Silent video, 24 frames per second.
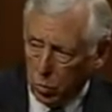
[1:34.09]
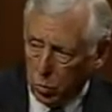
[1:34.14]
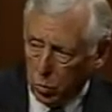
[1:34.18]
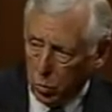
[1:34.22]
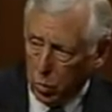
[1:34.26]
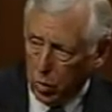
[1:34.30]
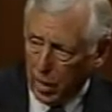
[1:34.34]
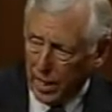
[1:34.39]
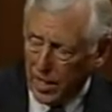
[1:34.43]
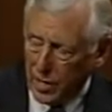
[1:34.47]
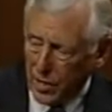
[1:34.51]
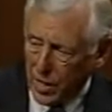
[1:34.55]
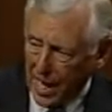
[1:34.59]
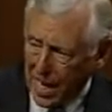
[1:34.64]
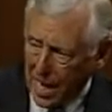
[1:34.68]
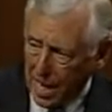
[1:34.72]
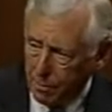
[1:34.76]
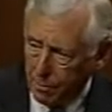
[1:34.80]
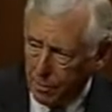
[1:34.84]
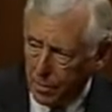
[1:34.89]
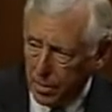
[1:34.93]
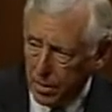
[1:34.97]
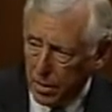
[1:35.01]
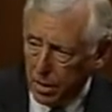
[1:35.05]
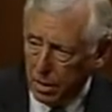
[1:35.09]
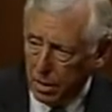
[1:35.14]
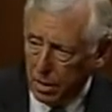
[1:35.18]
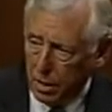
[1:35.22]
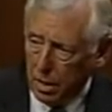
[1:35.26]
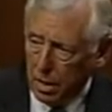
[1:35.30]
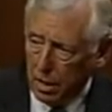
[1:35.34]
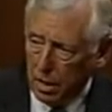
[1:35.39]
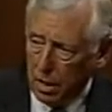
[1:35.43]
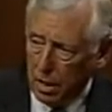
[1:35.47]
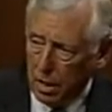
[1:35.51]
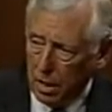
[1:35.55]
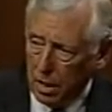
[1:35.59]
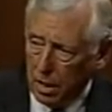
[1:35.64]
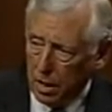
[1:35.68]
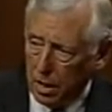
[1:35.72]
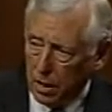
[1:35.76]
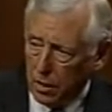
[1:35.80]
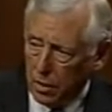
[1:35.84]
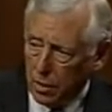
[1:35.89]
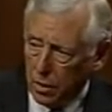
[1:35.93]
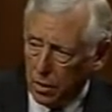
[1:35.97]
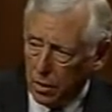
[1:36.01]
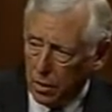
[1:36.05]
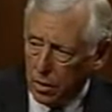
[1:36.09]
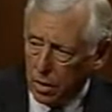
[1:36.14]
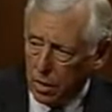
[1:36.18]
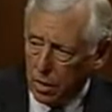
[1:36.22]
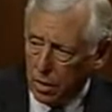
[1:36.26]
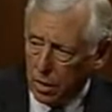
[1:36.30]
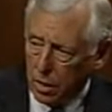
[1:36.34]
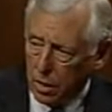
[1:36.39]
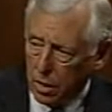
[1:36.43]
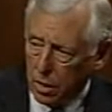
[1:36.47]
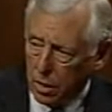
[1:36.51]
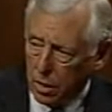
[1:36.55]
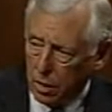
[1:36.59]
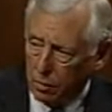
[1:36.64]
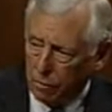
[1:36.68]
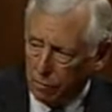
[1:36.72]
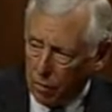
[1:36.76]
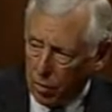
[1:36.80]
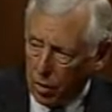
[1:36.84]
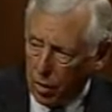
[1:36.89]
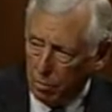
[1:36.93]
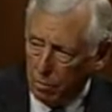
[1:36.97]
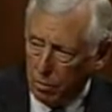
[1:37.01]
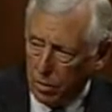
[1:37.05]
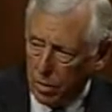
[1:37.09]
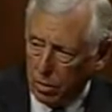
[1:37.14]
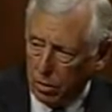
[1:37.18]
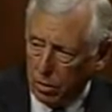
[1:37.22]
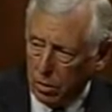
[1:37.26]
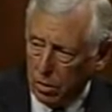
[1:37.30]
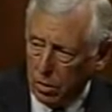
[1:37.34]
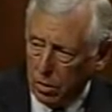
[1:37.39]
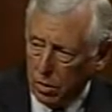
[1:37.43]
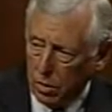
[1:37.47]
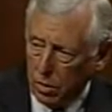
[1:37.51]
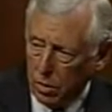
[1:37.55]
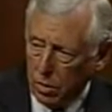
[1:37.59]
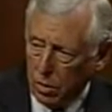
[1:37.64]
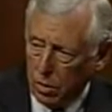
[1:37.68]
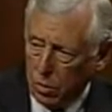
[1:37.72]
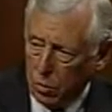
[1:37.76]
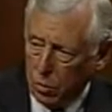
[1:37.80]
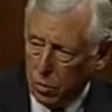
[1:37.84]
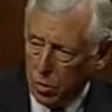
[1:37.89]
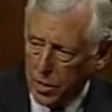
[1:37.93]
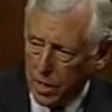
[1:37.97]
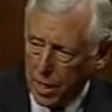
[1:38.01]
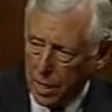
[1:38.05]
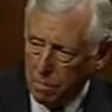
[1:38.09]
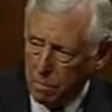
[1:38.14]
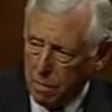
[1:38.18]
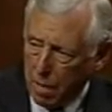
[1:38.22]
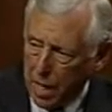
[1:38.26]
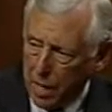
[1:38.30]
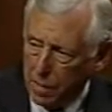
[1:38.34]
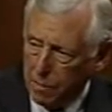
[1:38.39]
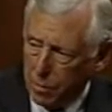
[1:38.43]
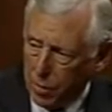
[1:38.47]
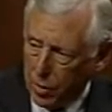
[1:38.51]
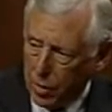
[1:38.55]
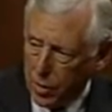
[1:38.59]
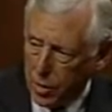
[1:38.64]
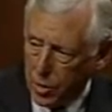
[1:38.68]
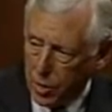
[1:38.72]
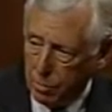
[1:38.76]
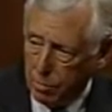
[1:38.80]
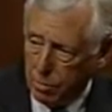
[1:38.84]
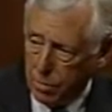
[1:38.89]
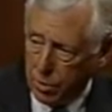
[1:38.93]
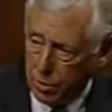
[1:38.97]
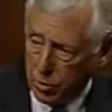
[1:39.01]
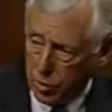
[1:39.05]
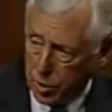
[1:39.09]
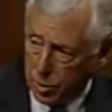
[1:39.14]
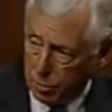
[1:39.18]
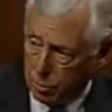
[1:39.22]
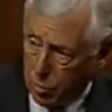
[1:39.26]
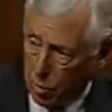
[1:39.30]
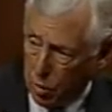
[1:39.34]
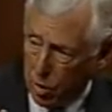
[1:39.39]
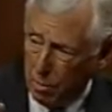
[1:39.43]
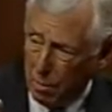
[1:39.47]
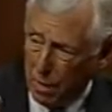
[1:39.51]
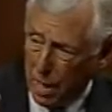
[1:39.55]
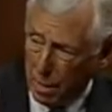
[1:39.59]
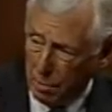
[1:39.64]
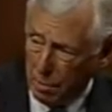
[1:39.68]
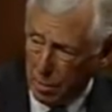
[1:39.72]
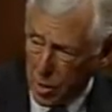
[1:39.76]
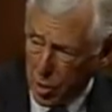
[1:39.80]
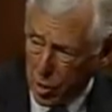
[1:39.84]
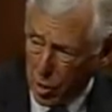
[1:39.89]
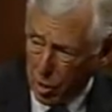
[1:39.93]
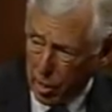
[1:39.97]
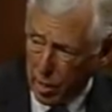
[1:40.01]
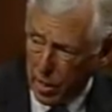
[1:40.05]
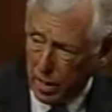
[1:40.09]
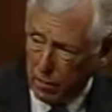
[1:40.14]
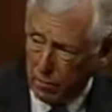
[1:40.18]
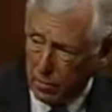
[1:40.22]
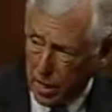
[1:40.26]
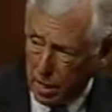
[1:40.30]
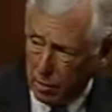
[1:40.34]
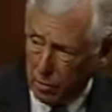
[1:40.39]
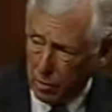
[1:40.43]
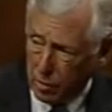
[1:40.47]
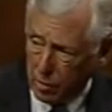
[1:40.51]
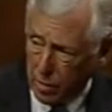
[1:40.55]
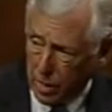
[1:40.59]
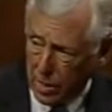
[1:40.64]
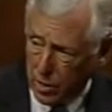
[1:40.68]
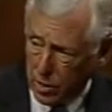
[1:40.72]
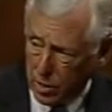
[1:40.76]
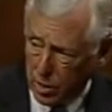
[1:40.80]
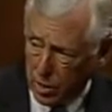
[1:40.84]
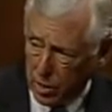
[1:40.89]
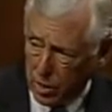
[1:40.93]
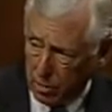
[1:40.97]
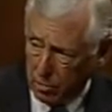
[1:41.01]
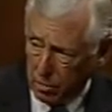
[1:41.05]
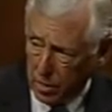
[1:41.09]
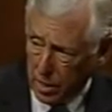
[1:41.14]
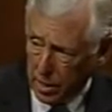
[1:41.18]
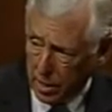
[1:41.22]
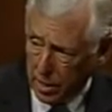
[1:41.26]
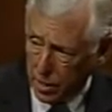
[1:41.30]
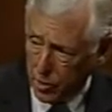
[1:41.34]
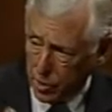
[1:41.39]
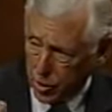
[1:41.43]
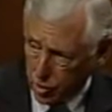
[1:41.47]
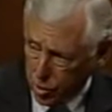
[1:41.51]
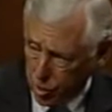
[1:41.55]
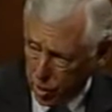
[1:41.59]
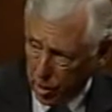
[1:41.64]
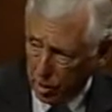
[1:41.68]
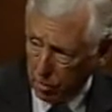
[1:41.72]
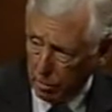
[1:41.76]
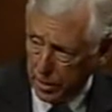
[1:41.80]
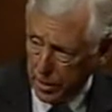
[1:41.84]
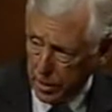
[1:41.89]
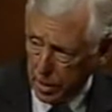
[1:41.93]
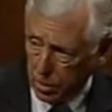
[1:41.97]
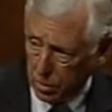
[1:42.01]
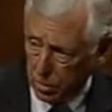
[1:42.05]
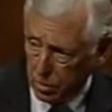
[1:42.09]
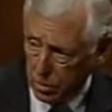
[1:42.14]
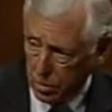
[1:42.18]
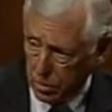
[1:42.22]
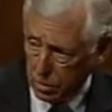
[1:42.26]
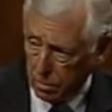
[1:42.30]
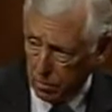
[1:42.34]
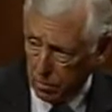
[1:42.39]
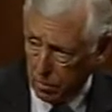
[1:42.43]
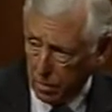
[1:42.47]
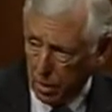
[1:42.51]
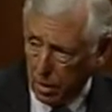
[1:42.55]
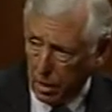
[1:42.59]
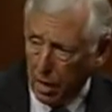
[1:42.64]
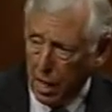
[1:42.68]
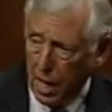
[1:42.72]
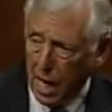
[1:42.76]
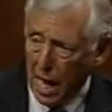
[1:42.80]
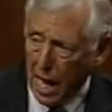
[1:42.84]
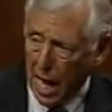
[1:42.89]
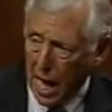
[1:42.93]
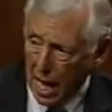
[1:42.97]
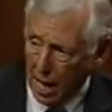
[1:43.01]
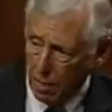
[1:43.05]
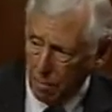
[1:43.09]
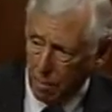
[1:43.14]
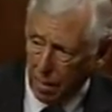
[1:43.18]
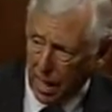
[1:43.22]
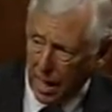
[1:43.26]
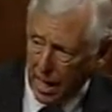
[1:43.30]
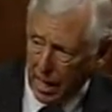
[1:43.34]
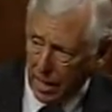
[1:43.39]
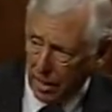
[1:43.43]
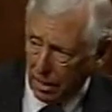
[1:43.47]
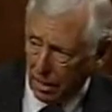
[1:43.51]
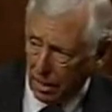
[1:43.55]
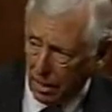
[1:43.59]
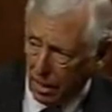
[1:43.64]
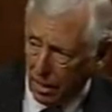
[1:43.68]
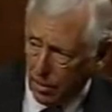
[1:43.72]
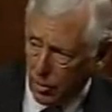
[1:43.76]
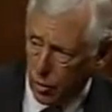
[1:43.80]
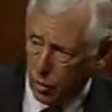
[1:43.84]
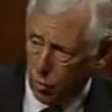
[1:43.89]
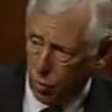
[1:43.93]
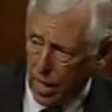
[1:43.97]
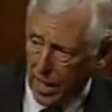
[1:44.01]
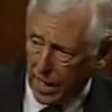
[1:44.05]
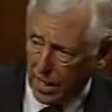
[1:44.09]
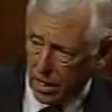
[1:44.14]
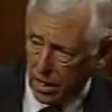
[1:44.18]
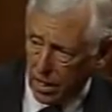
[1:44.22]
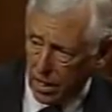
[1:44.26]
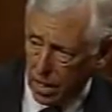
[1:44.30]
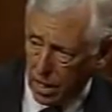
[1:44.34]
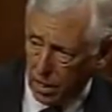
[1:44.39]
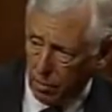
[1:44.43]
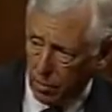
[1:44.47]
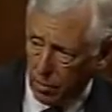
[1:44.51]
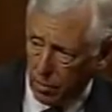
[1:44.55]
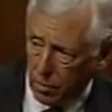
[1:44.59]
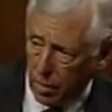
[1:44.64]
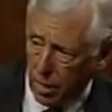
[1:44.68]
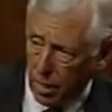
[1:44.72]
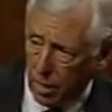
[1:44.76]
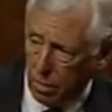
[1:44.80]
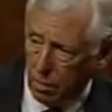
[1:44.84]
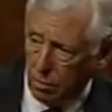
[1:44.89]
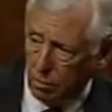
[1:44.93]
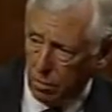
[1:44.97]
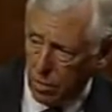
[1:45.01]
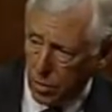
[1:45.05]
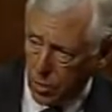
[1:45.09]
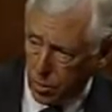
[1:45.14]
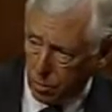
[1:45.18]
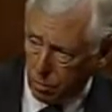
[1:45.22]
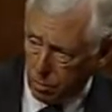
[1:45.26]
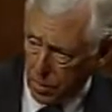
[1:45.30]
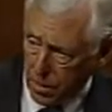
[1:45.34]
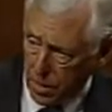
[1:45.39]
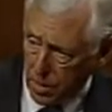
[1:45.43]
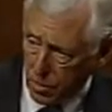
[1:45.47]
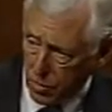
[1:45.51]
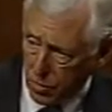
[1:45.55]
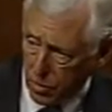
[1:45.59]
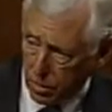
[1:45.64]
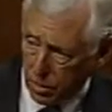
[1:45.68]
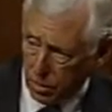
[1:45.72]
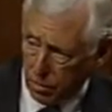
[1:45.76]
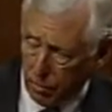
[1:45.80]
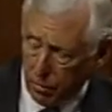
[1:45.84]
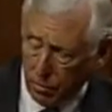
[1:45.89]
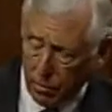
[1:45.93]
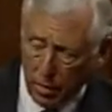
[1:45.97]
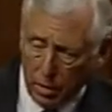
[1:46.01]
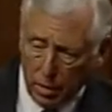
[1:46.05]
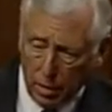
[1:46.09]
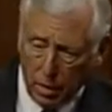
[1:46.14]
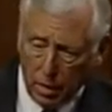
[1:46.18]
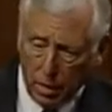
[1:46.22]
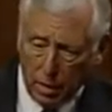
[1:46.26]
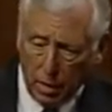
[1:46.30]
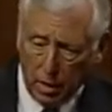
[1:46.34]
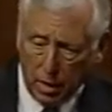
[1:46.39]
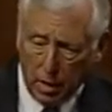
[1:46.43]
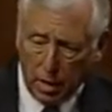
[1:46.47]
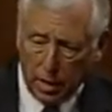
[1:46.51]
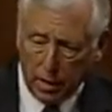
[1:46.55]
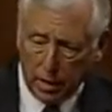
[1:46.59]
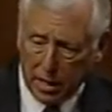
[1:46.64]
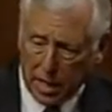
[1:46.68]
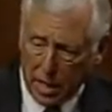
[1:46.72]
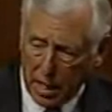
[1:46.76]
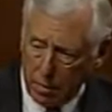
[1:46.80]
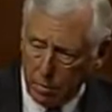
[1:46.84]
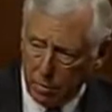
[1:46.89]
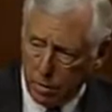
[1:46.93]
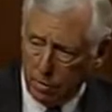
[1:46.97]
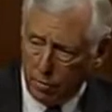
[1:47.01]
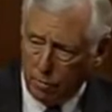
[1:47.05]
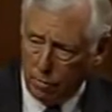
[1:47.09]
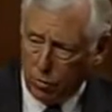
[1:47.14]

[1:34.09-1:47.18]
what has happened, the Farm Bill was a bipartisan bill supported by a majority of Democrats in the committee, as the gentleman knows, and by the ranking Democrat, Mr. Peterson. It came to the